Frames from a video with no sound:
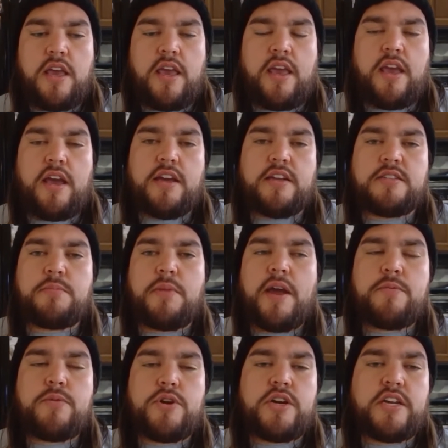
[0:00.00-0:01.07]
And my
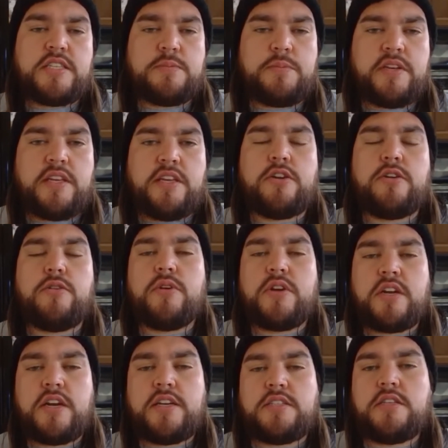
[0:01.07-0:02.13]
work has been here
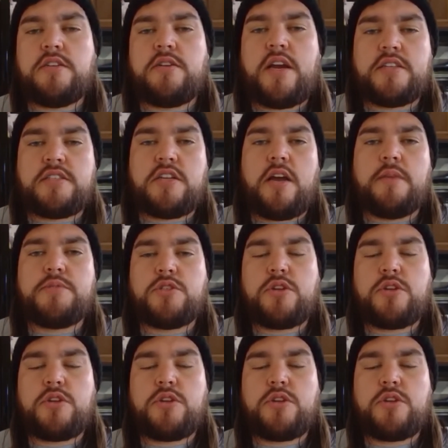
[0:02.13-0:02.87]
organizing grass tops,